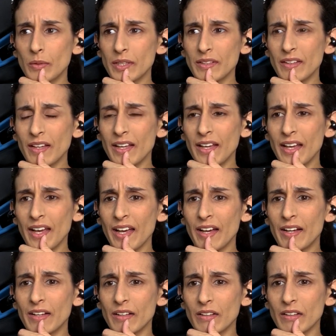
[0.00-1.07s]
What the
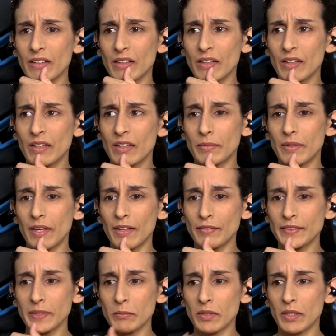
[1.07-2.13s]
hell? Have
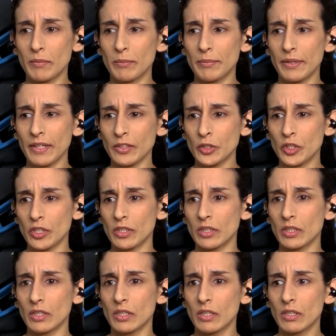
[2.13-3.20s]
some
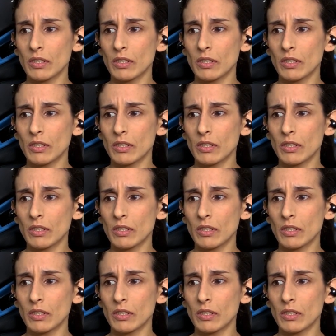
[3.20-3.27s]
compassion.